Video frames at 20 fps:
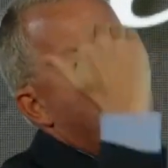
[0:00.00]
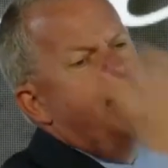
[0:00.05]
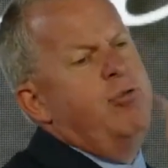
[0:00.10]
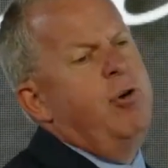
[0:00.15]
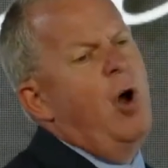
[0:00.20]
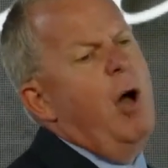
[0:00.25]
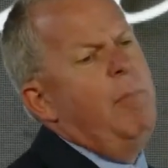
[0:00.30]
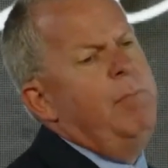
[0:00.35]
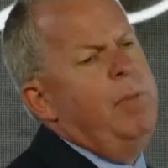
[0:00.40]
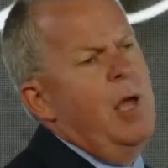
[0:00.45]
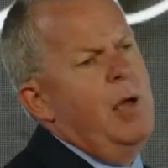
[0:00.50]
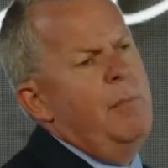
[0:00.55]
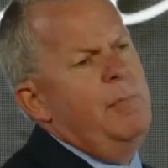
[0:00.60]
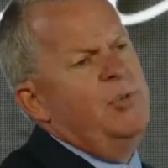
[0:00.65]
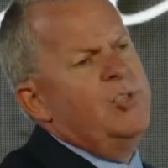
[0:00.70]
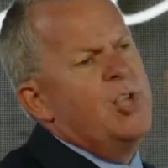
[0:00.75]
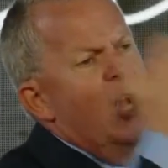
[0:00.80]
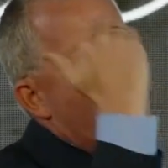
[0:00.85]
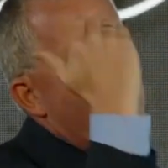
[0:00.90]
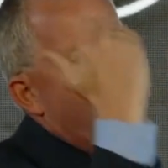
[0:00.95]

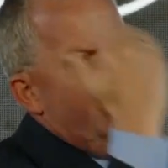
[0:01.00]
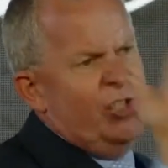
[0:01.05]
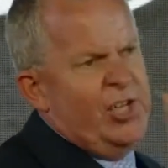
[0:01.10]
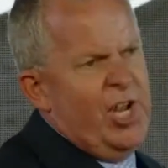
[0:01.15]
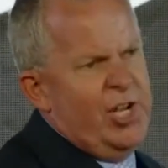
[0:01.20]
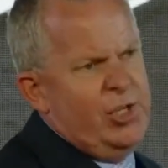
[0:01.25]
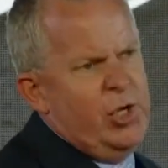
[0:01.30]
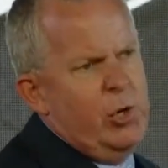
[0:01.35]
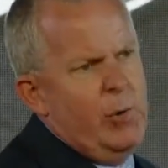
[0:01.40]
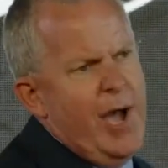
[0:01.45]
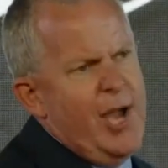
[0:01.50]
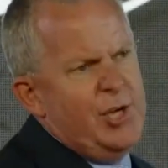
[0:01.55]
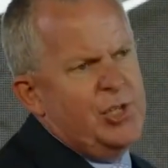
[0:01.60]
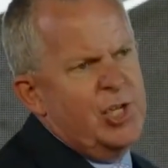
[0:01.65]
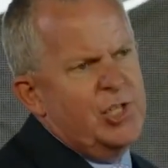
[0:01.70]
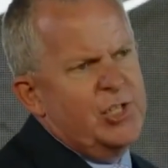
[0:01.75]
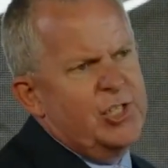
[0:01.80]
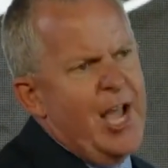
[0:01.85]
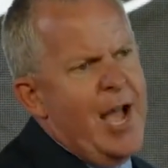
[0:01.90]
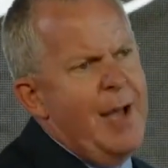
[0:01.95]
problems,
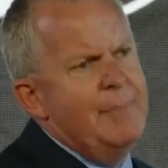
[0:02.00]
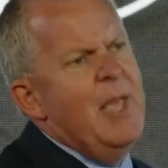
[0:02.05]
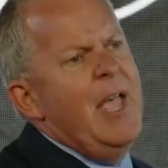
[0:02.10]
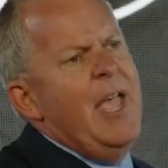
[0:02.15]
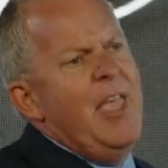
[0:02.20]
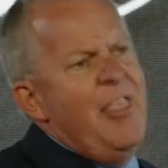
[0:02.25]
situations come.